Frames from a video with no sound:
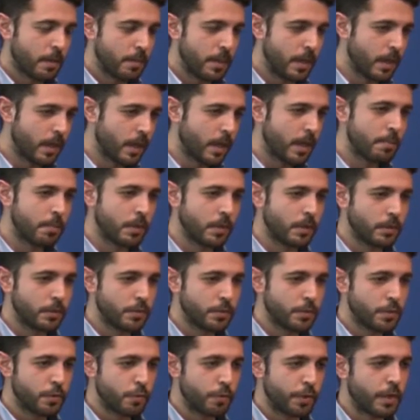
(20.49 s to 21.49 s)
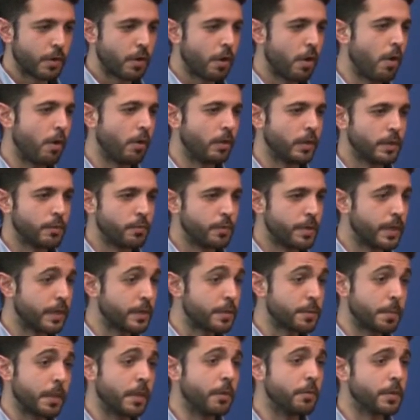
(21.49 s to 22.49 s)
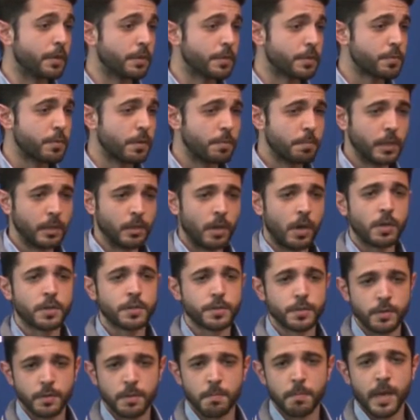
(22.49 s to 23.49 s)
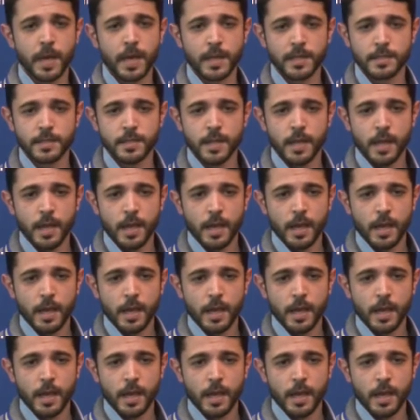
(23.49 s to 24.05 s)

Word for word: Being able to recall and re-experience what belongs to the past